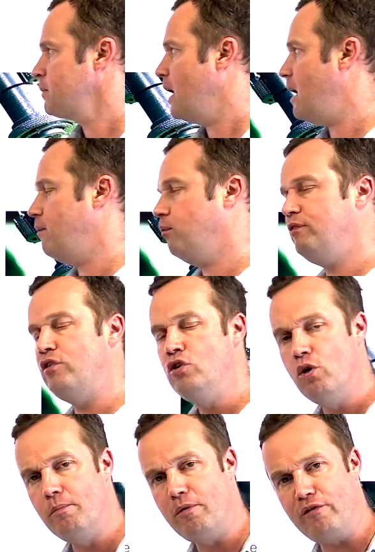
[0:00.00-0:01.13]
We've a
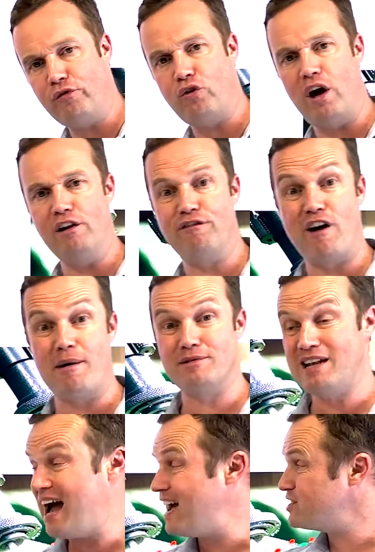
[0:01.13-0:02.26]
number of trial farms.
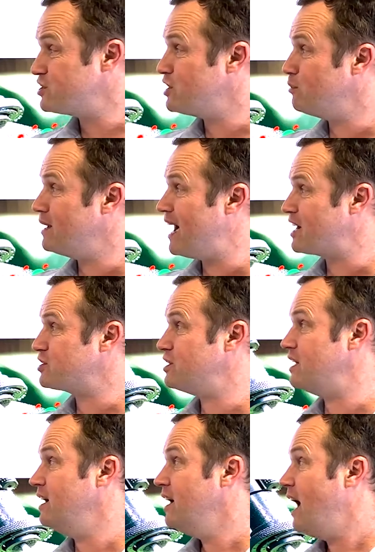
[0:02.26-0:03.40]
Last year we
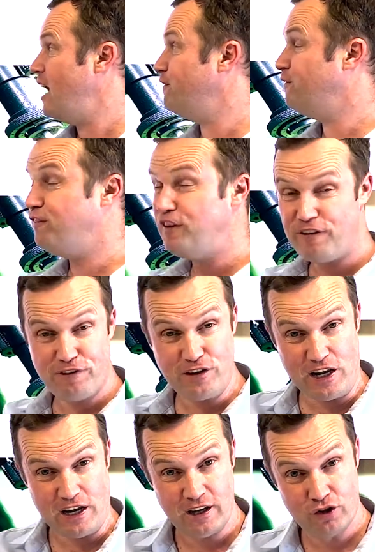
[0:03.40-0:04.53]
actually had
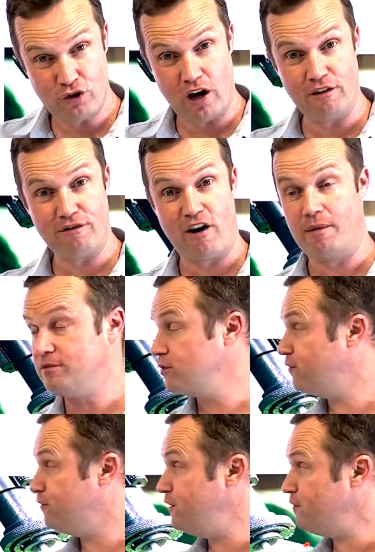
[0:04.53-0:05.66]
50 trial farms. So
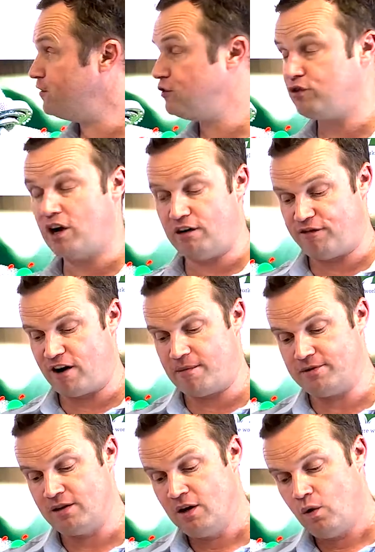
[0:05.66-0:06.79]
50 trial
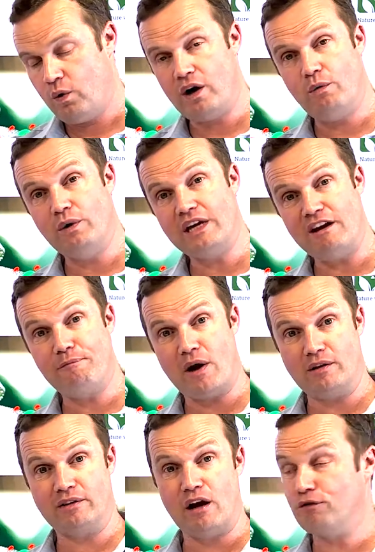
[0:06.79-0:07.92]
farms where we gave
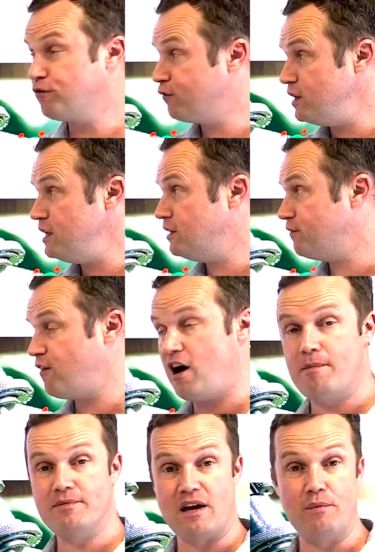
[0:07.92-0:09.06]
product out free to
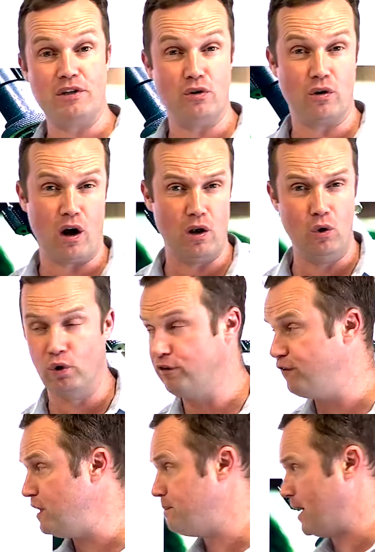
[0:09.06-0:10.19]
farms and we took a load of
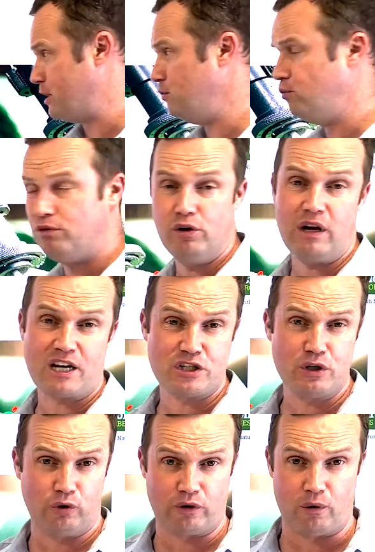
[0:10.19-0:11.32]
feedback. You'll actually
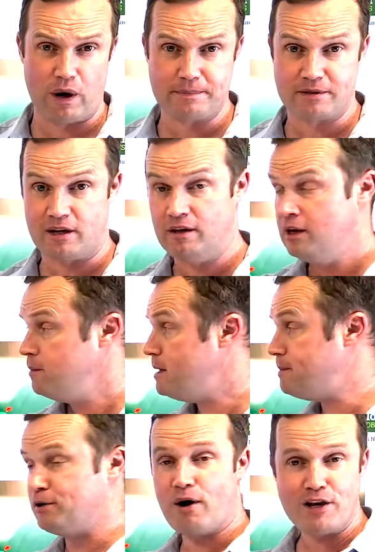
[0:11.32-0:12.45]
go to our website,
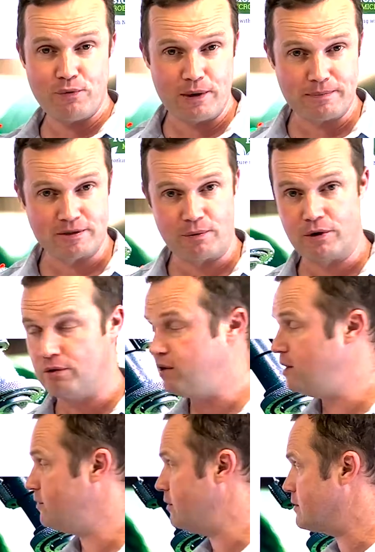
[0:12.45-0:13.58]
maybe you're on the website where you're
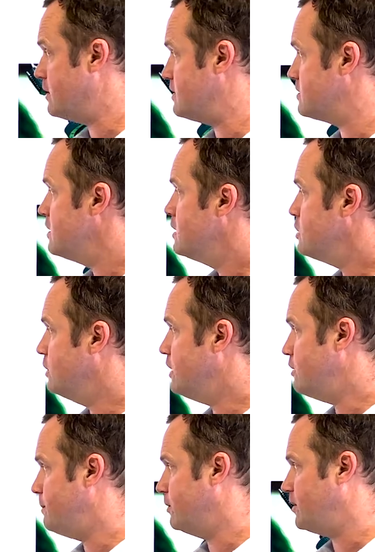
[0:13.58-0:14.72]
listening to this, you'll
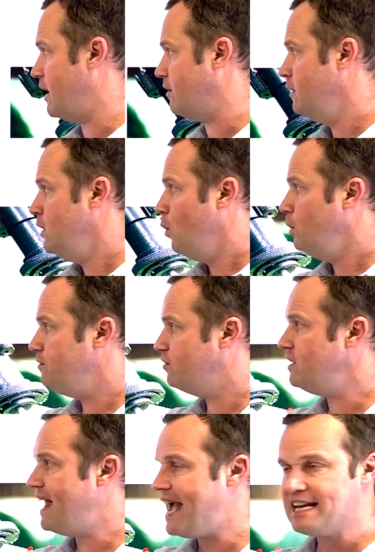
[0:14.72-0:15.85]
hear about that. We've
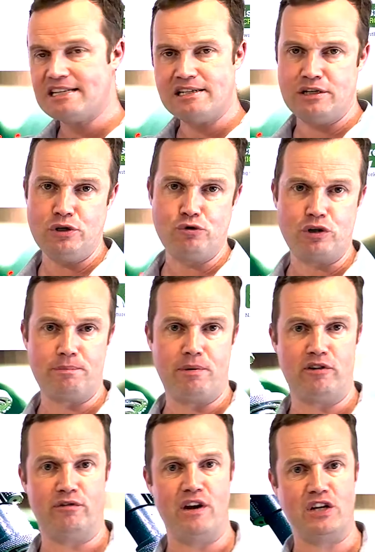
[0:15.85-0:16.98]
seen excellent nutrient
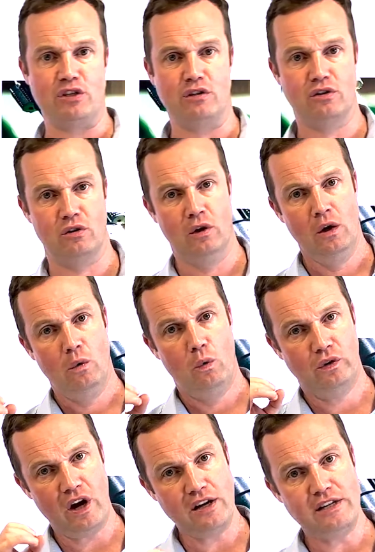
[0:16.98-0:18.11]
preservation. So
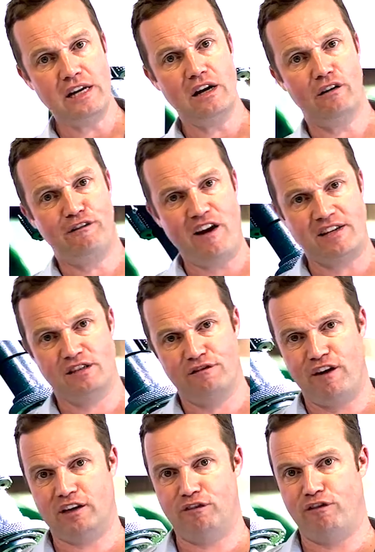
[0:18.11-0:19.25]
the idea of fast
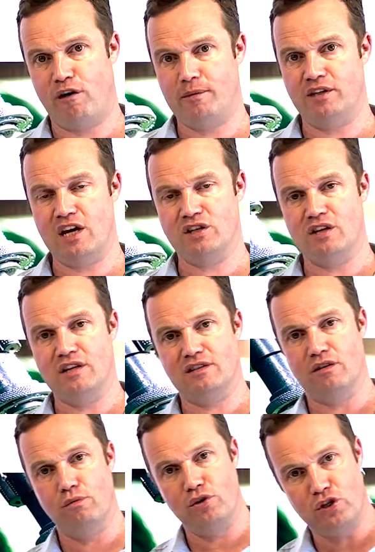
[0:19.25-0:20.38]
effective fermentation is
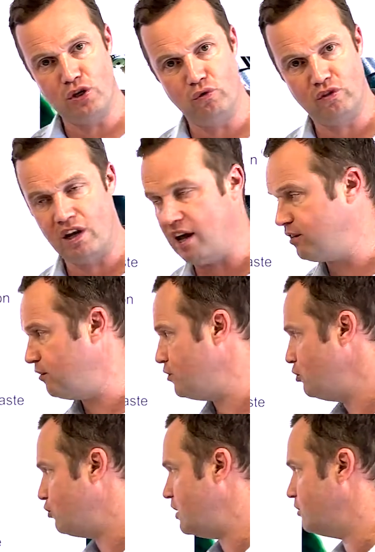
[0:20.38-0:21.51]
to reduce the loss of
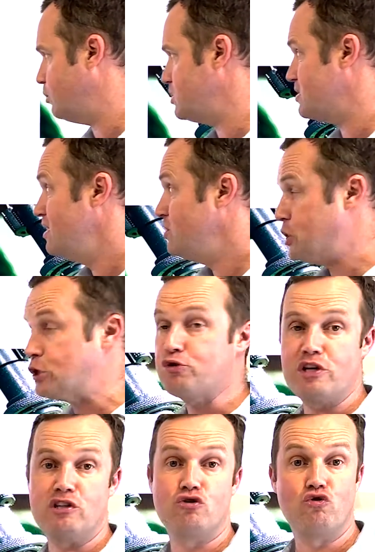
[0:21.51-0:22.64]
nutrients, which
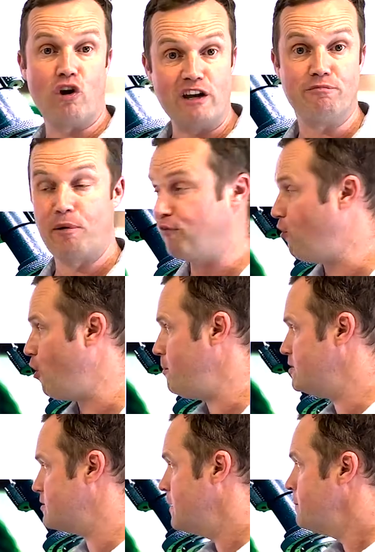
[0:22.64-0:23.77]
nutrients drive
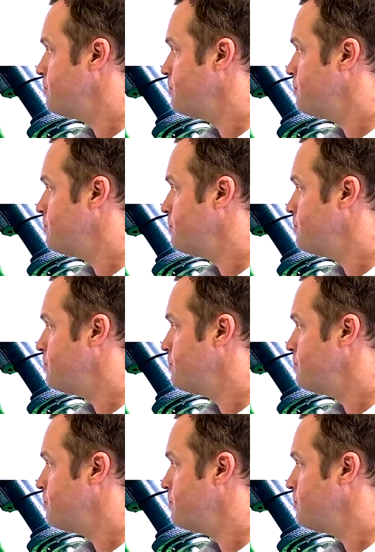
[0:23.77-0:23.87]
performance.